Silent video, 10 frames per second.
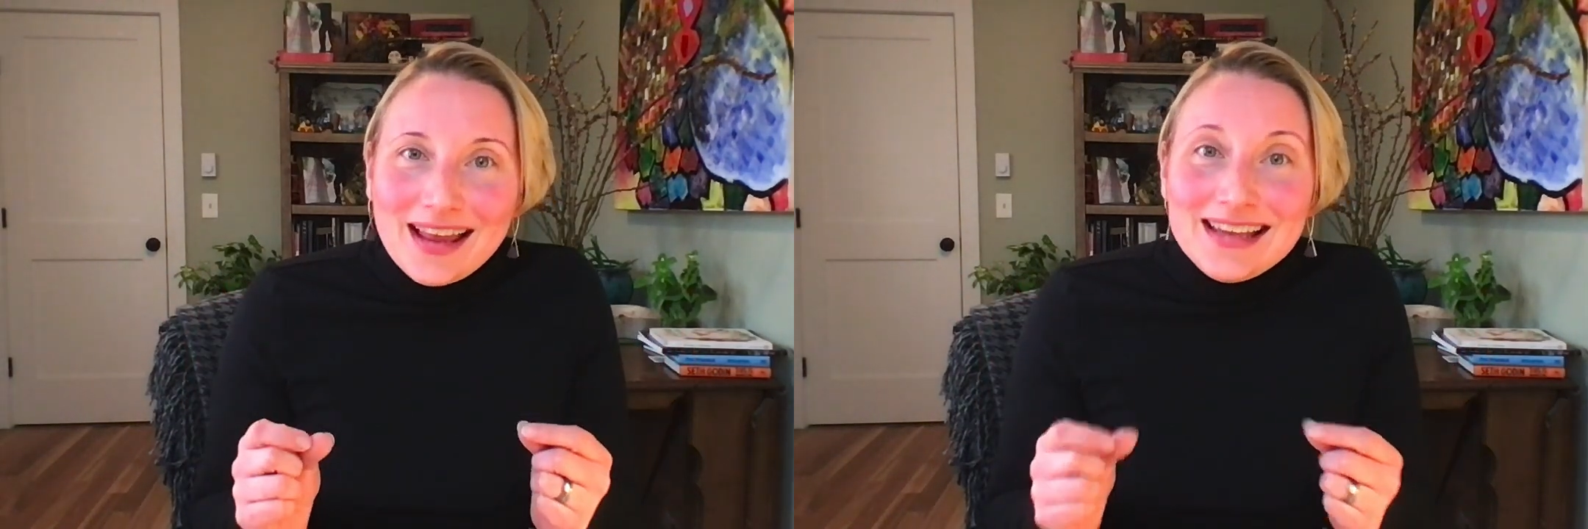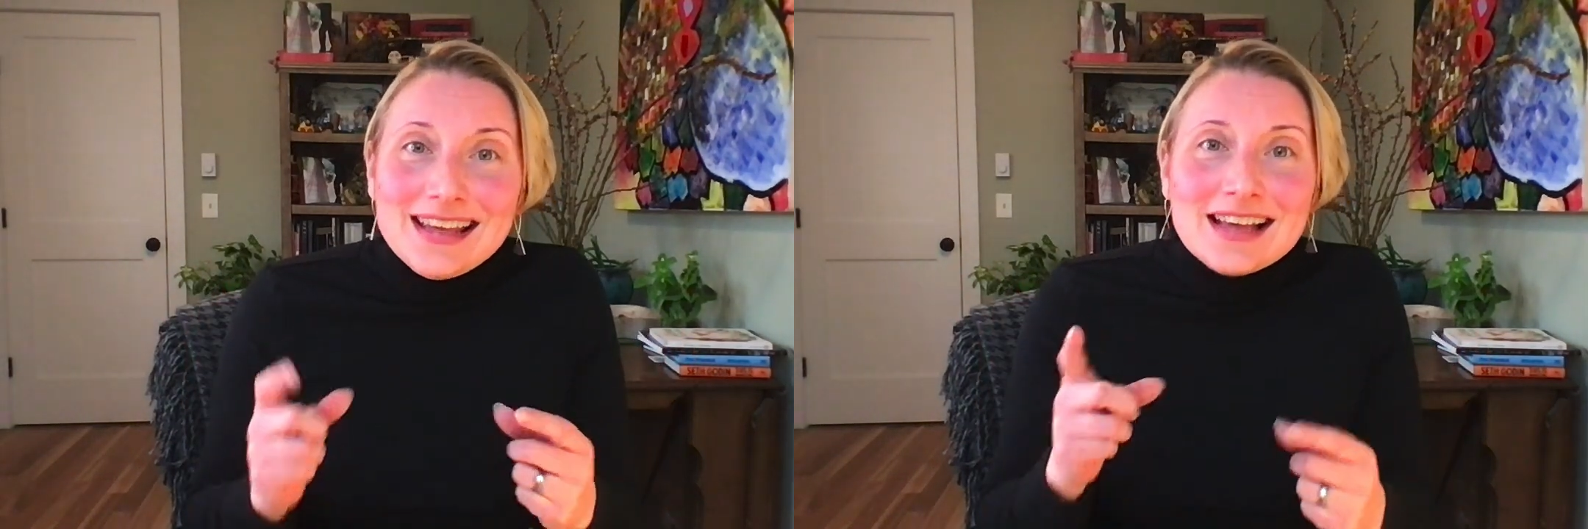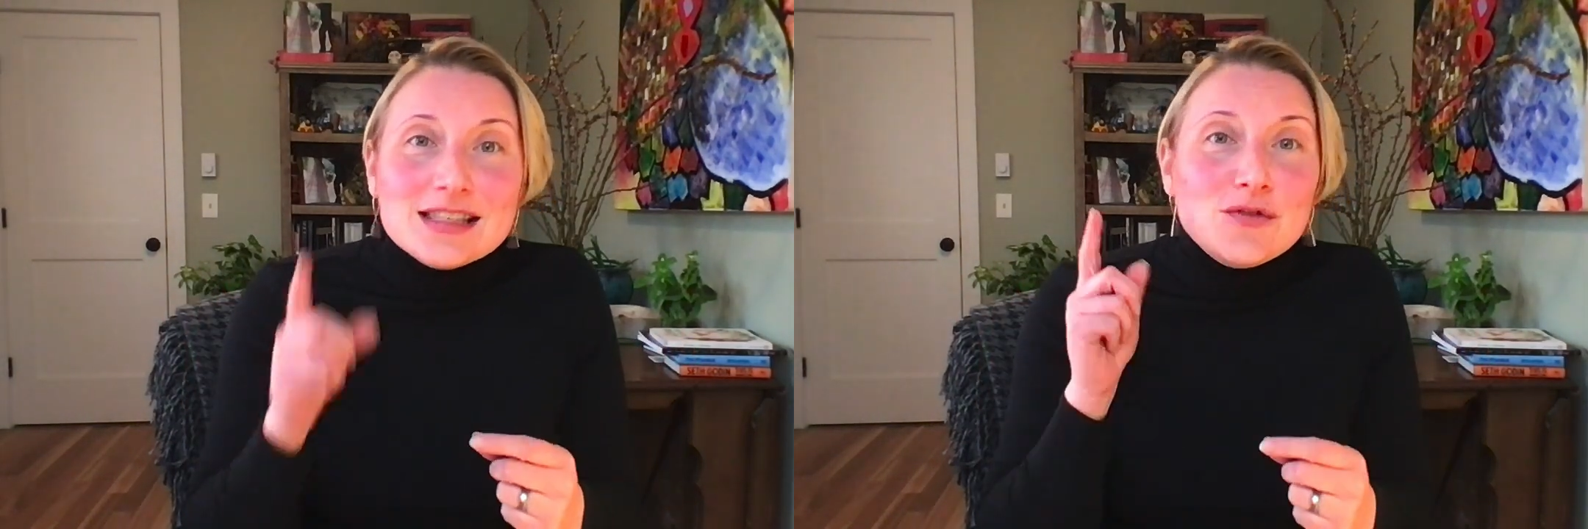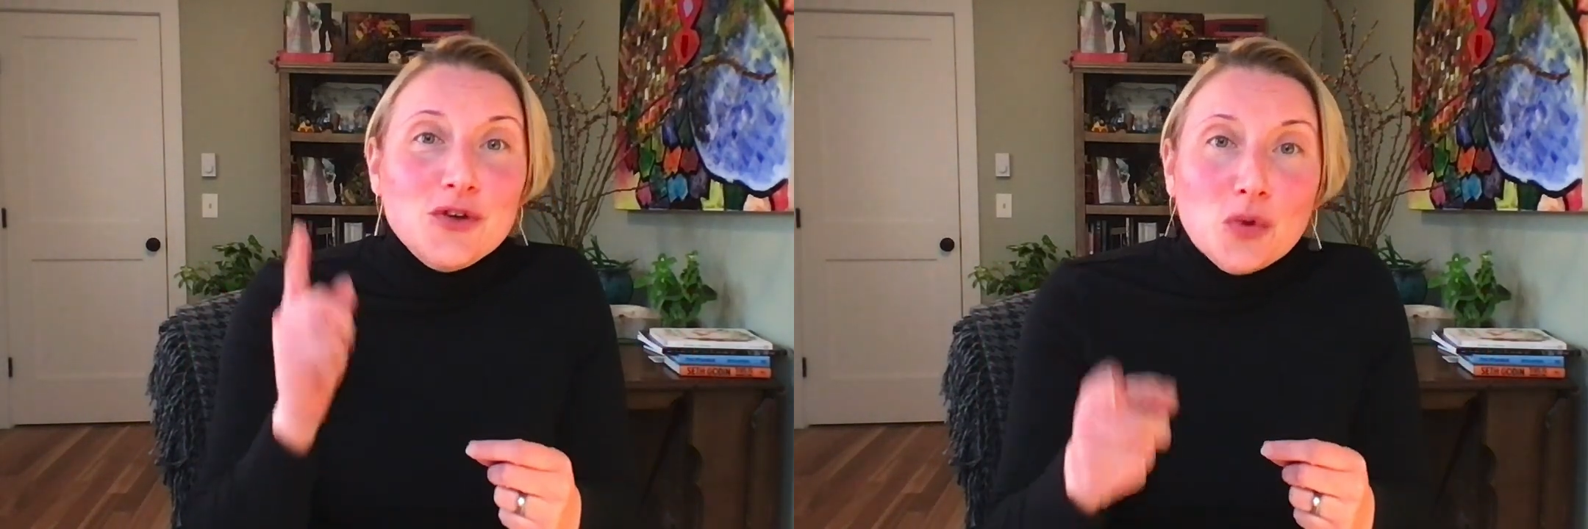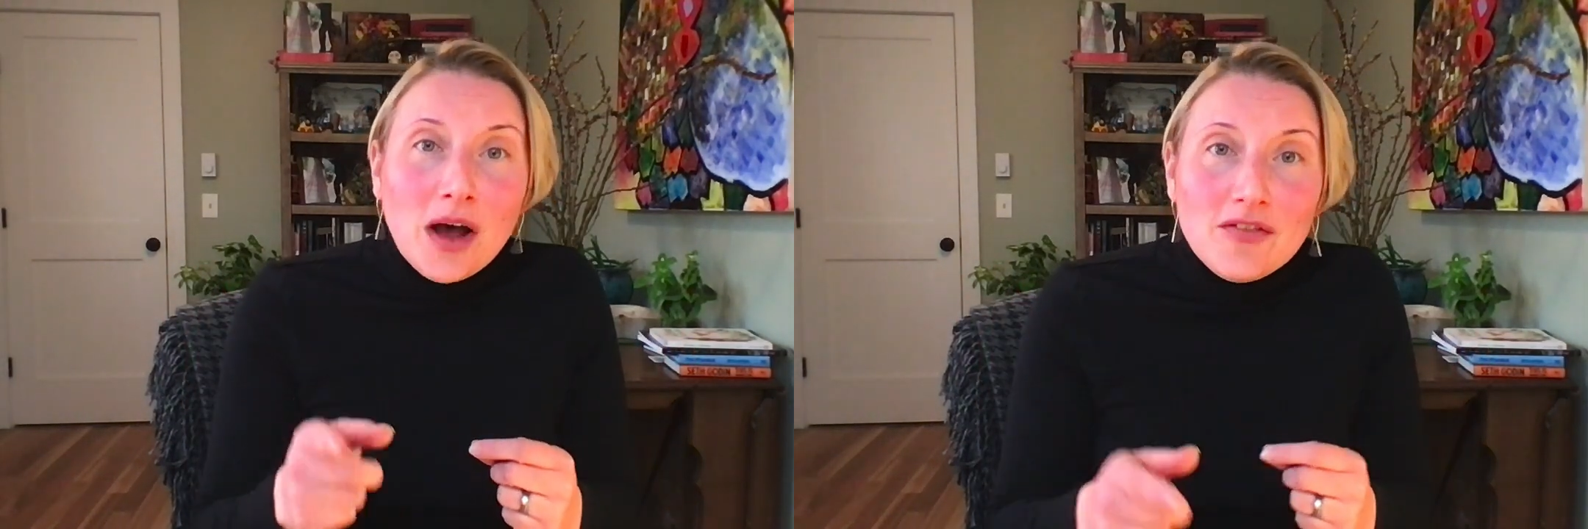And yes,
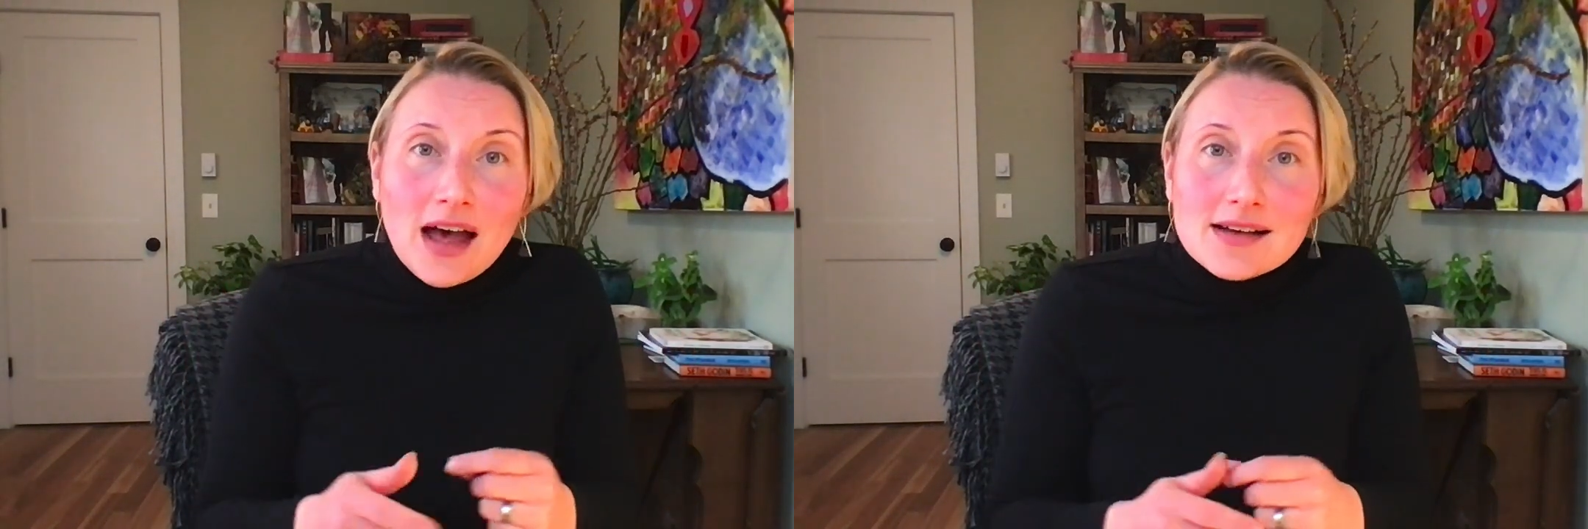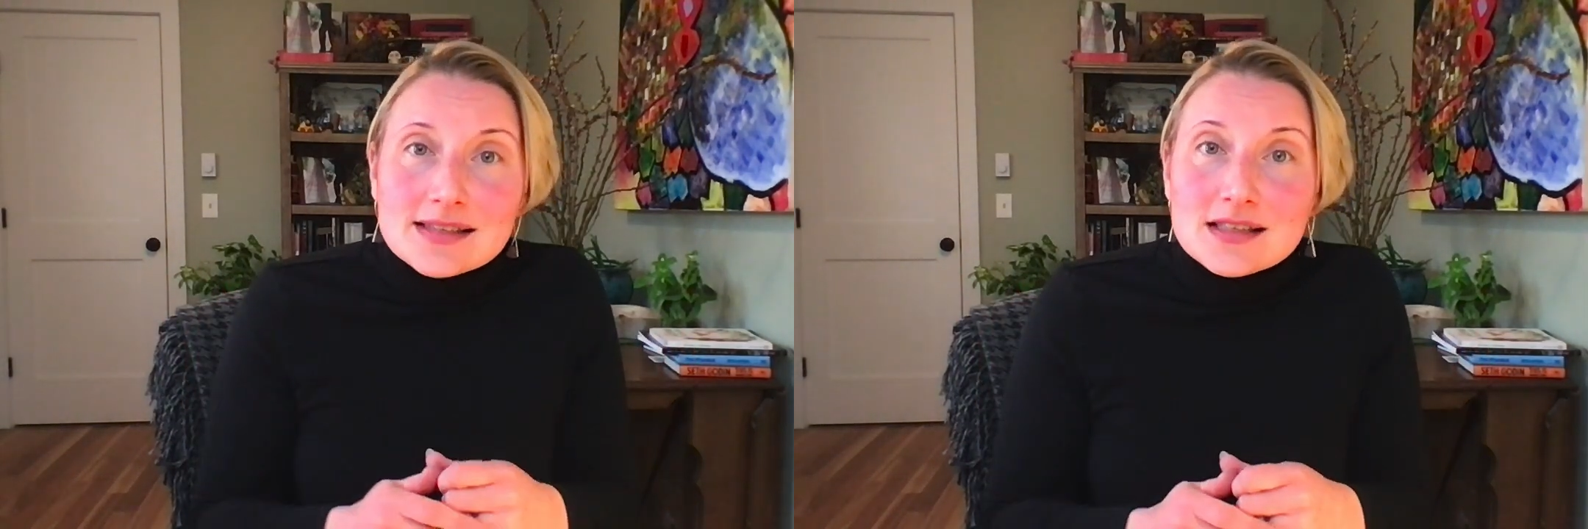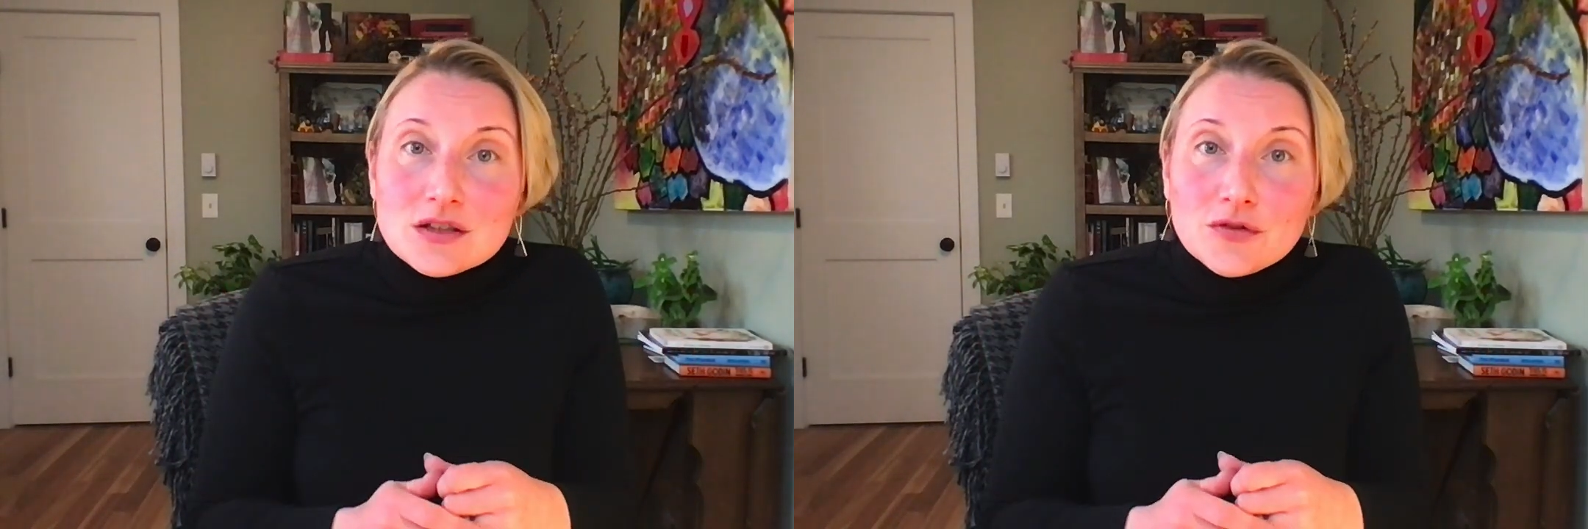if you have access to